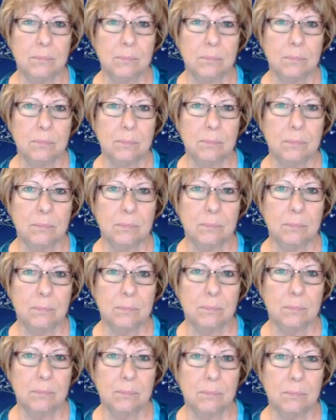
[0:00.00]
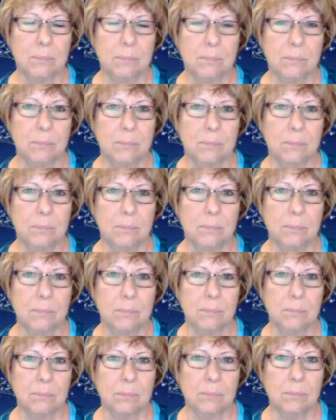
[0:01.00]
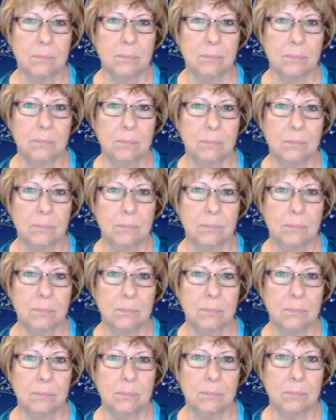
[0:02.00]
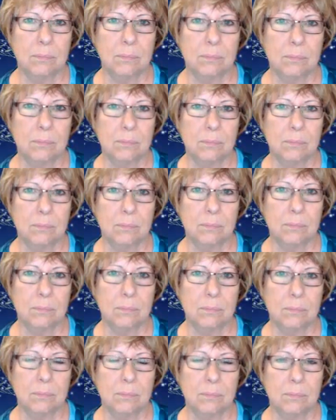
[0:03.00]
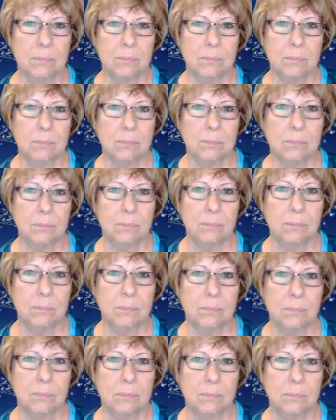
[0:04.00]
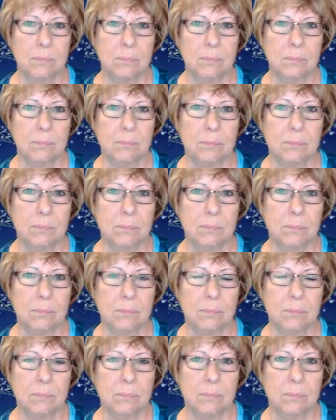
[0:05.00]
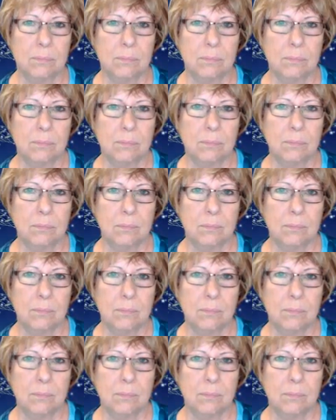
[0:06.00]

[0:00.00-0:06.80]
(silent)